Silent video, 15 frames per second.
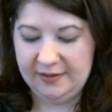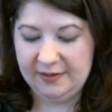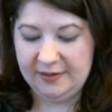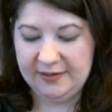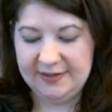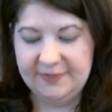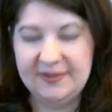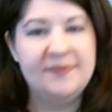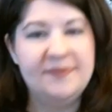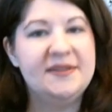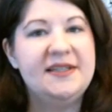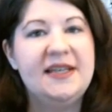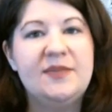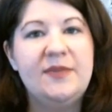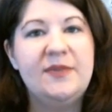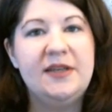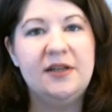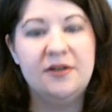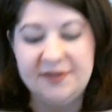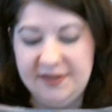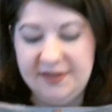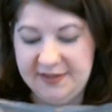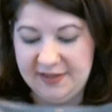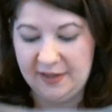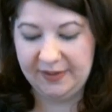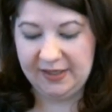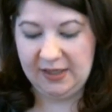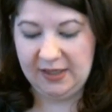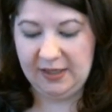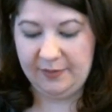Sometimes it takes me years to stop
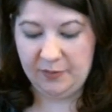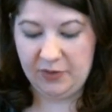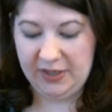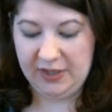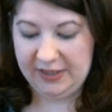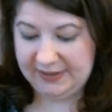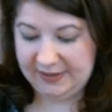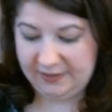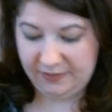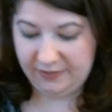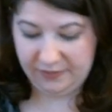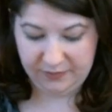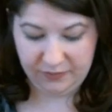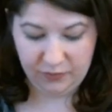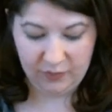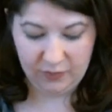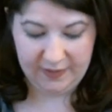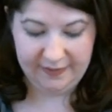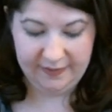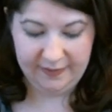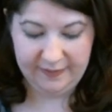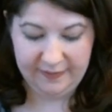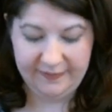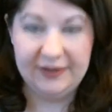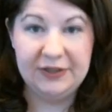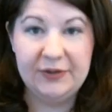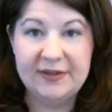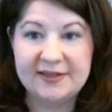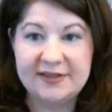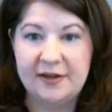picking up a brand when the
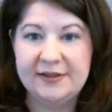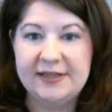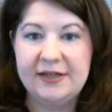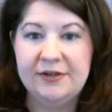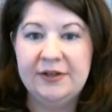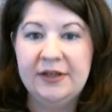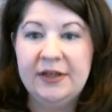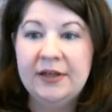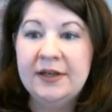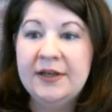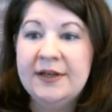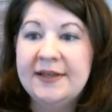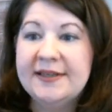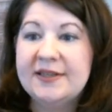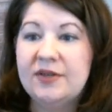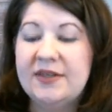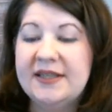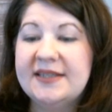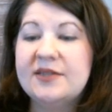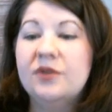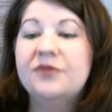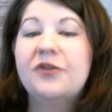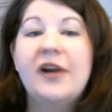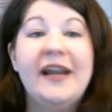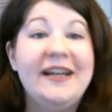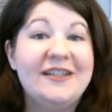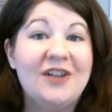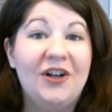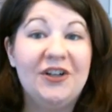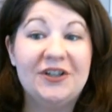value has gone down. So this sold for eight
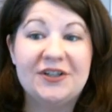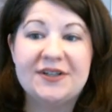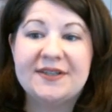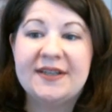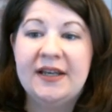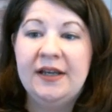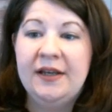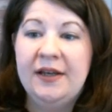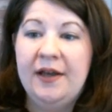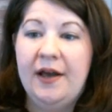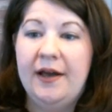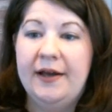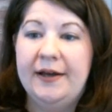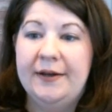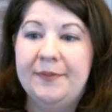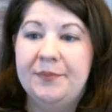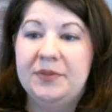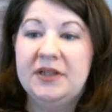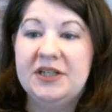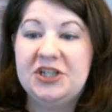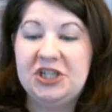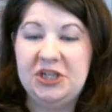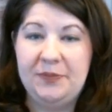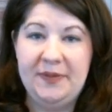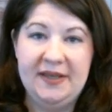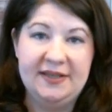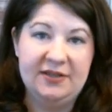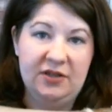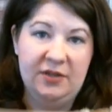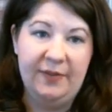dollars um, plus shipping. So the